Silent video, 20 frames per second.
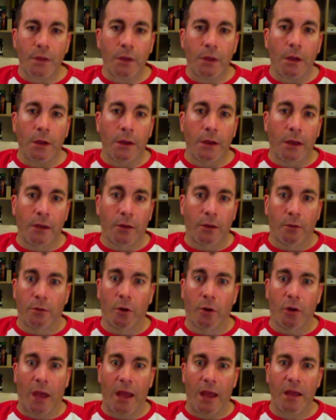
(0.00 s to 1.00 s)
And I go
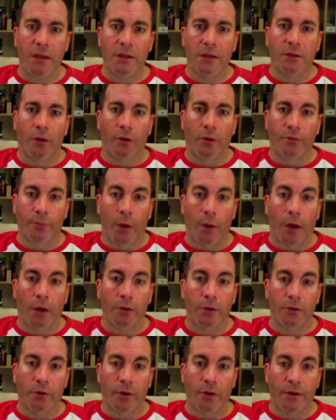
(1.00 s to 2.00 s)
okay. He goes,
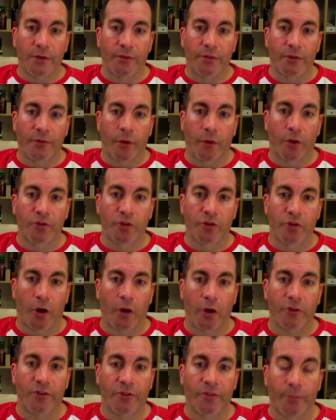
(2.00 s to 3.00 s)
well you're innocent of all
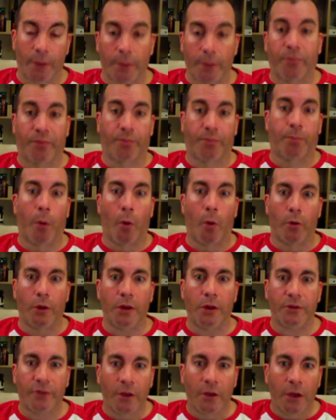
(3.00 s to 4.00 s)
charges. I'm like
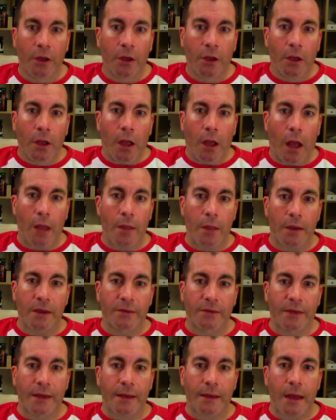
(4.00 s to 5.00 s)
bonus, and then he's
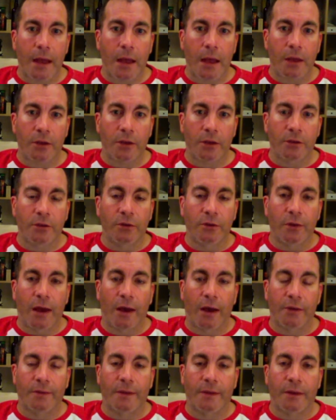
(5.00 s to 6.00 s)
like, and you
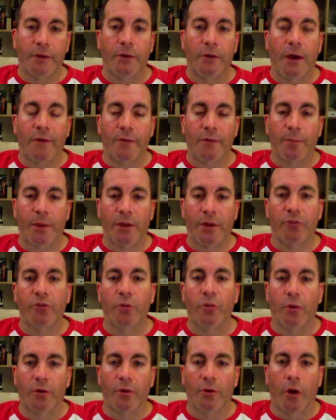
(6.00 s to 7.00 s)
ha- they, you have to pay a two
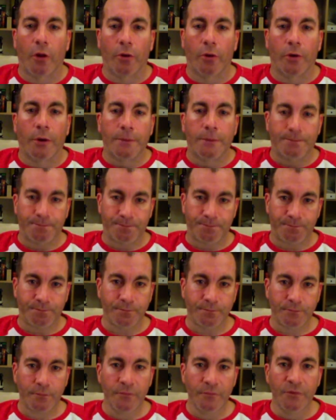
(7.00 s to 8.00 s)
hundred dollar
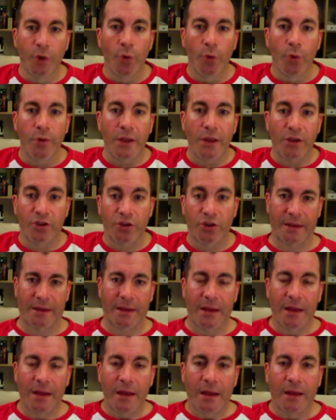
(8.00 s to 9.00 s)
donation,
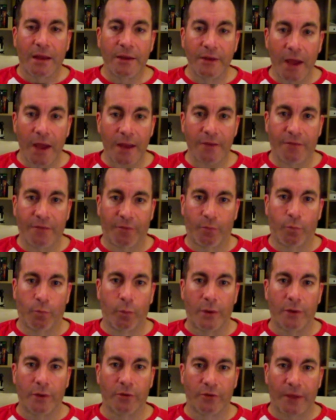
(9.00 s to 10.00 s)
knife
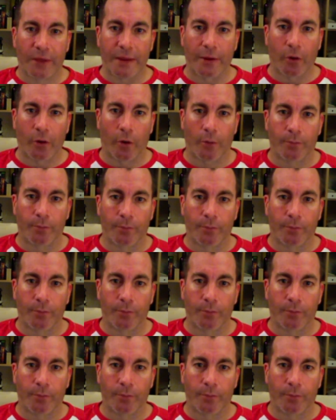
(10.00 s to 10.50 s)
wielding or